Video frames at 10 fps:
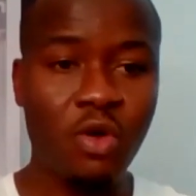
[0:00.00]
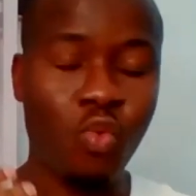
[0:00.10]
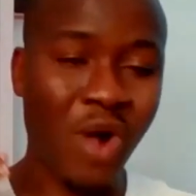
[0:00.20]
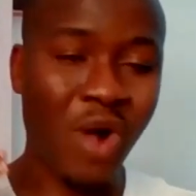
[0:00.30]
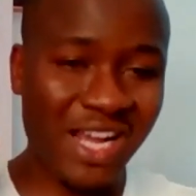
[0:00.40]

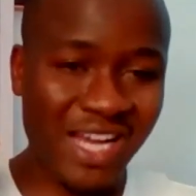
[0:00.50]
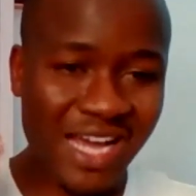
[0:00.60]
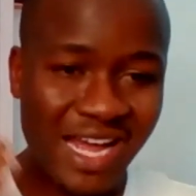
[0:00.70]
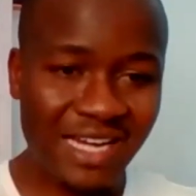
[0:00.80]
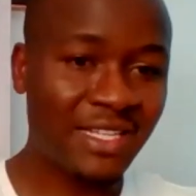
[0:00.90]

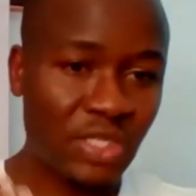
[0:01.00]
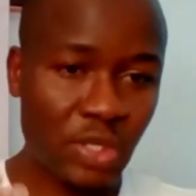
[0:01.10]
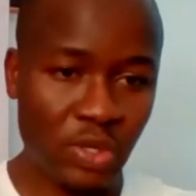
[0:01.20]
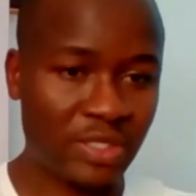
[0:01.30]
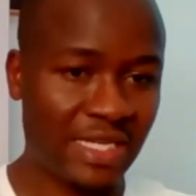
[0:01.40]
Wakanda's
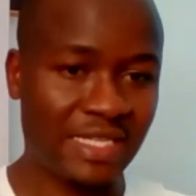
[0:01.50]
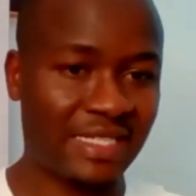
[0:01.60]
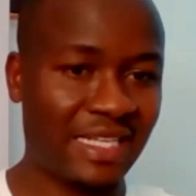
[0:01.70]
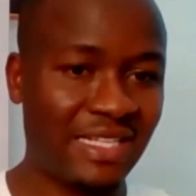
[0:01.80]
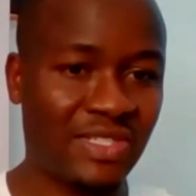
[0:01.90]
success
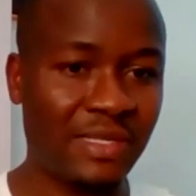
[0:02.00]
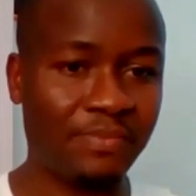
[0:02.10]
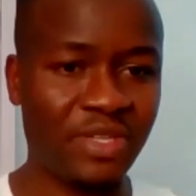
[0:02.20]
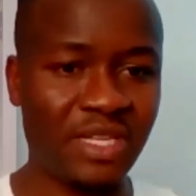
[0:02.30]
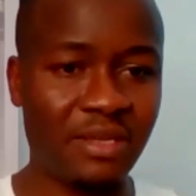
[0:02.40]

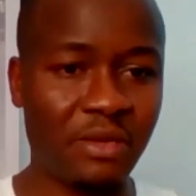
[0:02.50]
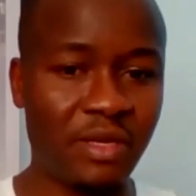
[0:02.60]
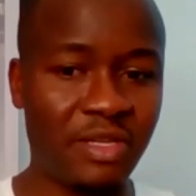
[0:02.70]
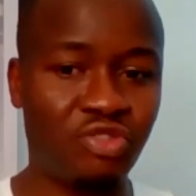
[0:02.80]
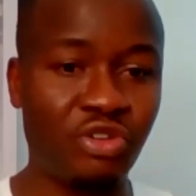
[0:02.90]

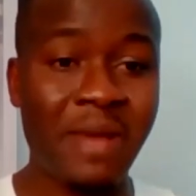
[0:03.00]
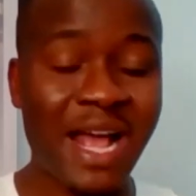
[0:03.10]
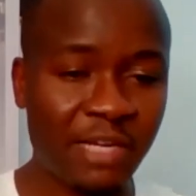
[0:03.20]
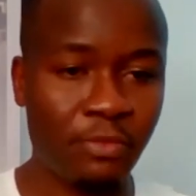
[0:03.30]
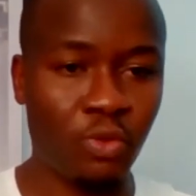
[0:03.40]
is
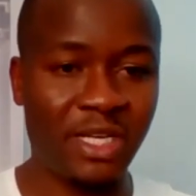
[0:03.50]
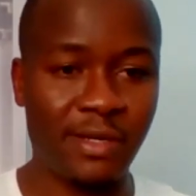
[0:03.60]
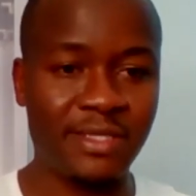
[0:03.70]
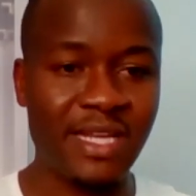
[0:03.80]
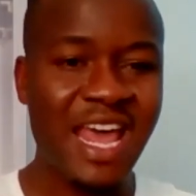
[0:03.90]
remarkable
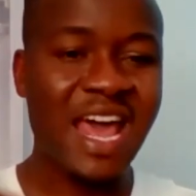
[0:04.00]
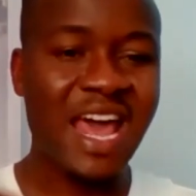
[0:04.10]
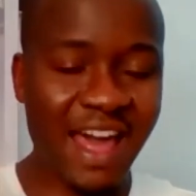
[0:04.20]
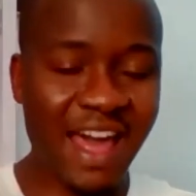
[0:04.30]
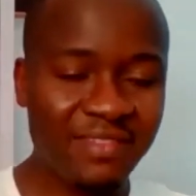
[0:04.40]
because
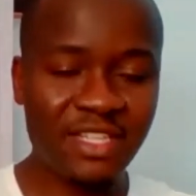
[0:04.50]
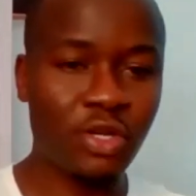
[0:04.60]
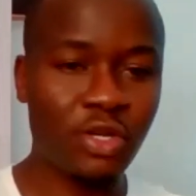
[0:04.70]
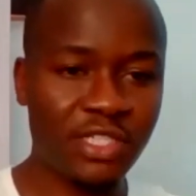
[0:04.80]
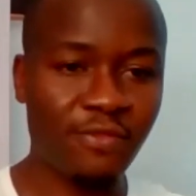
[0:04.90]
after the
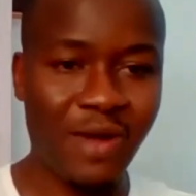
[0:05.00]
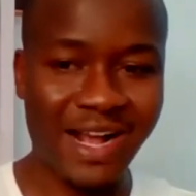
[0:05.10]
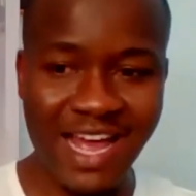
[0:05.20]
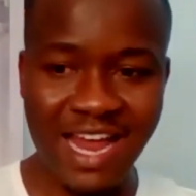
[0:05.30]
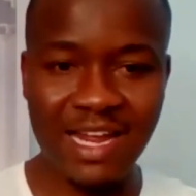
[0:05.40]
success of
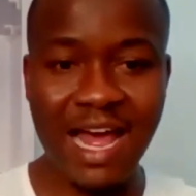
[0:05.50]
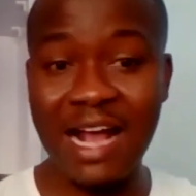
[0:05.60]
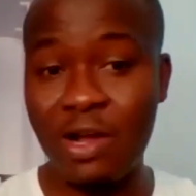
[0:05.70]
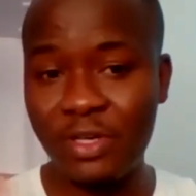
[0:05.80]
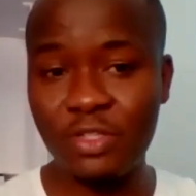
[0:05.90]
Wakanda,
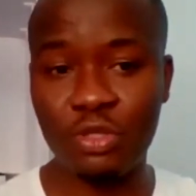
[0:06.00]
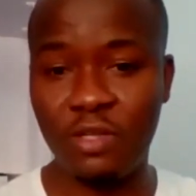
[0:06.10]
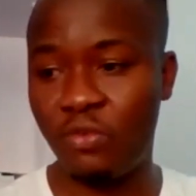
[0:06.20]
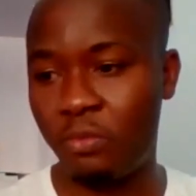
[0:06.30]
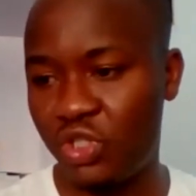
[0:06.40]
according to the
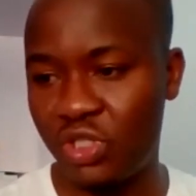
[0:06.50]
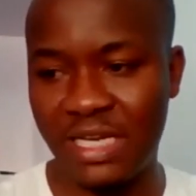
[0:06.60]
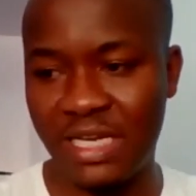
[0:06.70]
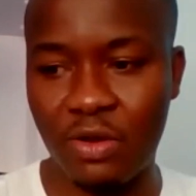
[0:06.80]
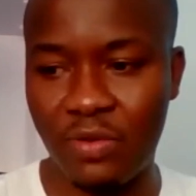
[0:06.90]
information that
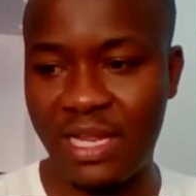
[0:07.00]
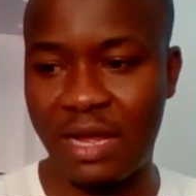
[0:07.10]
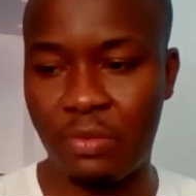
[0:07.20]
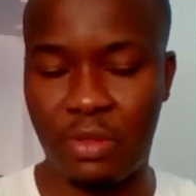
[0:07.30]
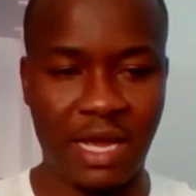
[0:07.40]
are currently
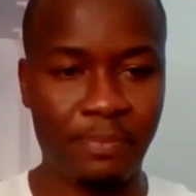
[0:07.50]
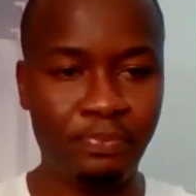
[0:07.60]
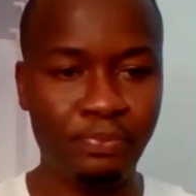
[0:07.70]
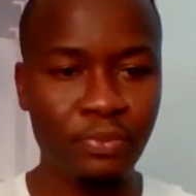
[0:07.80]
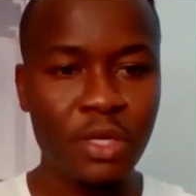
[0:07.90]
out there,
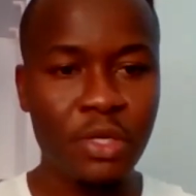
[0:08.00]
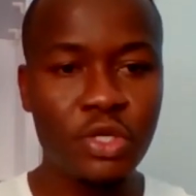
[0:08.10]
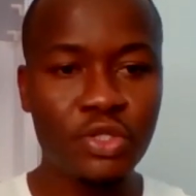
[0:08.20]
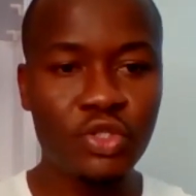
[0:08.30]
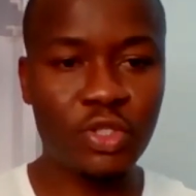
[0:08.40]

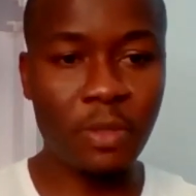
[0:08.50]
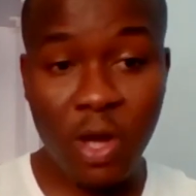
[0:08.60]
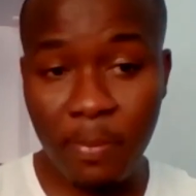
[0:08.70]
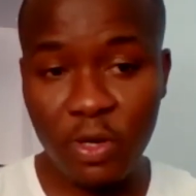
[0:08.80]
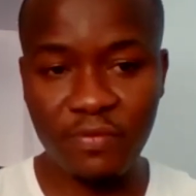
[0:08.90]
some couple of
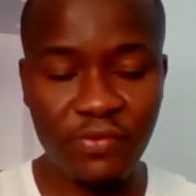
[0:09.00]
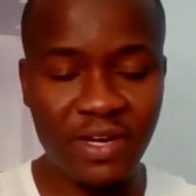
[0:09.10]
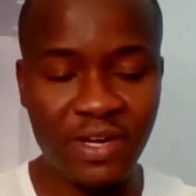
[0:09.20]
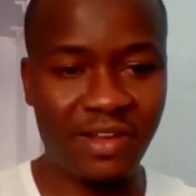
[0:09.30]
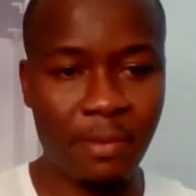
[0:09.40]
different African
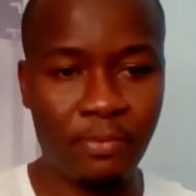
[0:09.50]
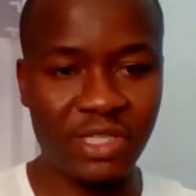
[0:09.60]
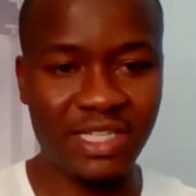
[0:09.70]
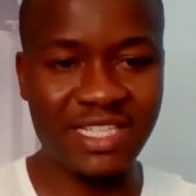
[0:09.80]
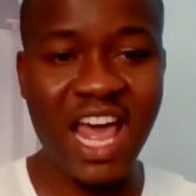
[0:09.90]
projects
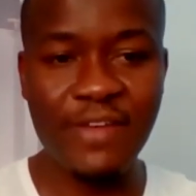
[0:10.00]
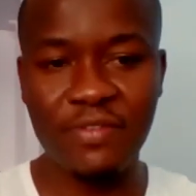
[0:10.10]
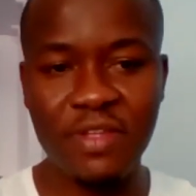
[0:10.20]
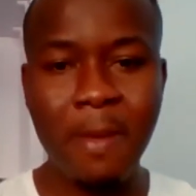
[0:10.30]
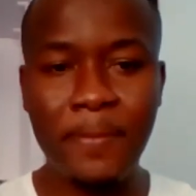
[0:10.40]
have
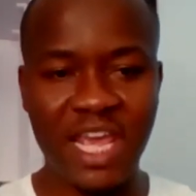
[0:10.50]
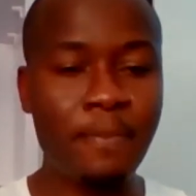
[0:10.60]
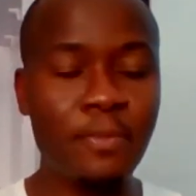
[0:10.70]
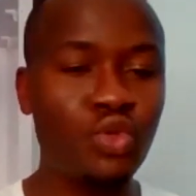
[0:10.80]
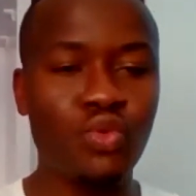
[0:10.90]
been able
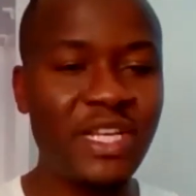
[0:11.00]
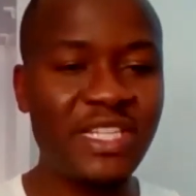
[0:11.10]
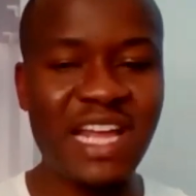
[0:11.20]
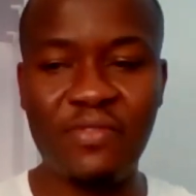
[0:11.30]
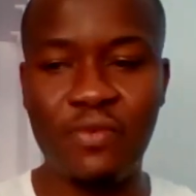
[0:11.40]
to raise
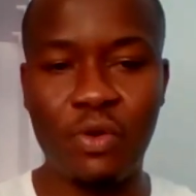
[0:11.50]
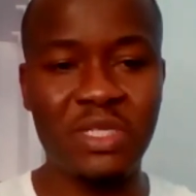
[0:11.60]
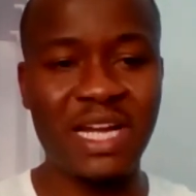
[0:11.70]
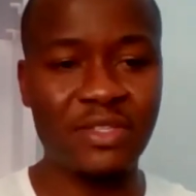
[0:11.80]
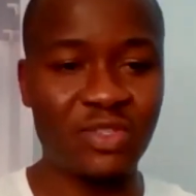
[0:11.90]
that fund
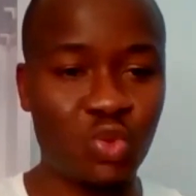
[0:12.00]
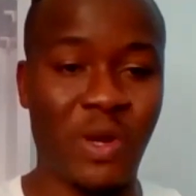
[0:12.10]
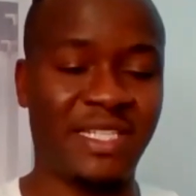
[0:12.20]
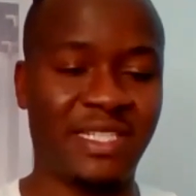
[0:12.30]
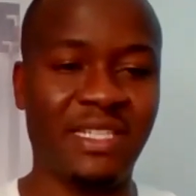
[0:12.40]
without
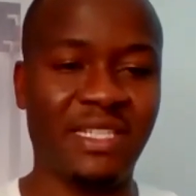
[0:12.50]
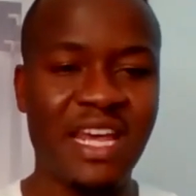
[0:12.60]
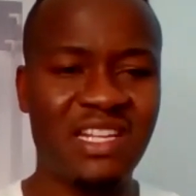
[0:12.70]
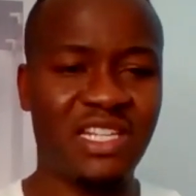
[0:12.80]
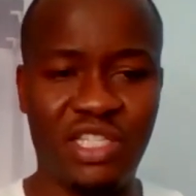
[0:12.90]
sweating. There are
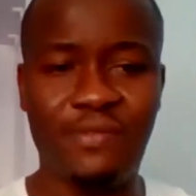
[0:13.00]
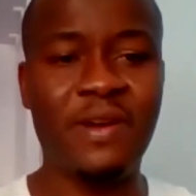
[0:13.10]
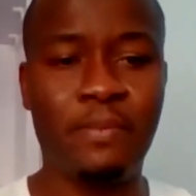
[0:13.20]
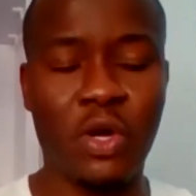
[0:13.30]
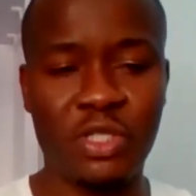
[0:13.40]
different
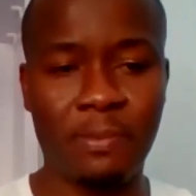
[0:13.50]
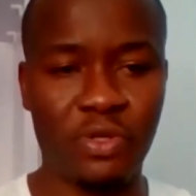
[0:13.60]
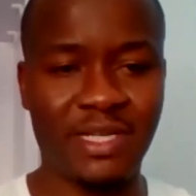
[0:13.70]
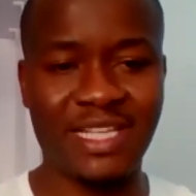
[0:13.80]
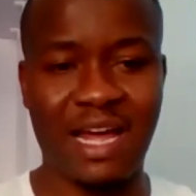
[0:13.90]
blockchain
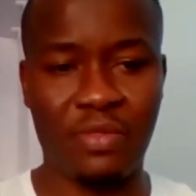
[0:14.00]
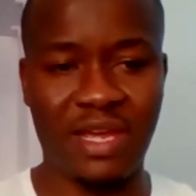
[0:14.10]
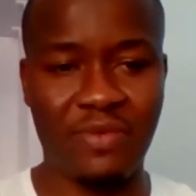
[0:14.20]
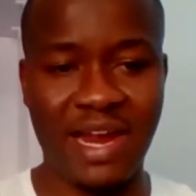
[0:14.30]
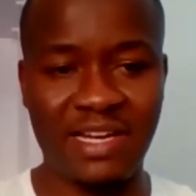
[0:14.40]
projects out there
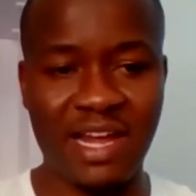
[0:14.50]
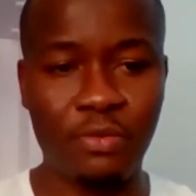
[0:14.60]
right now.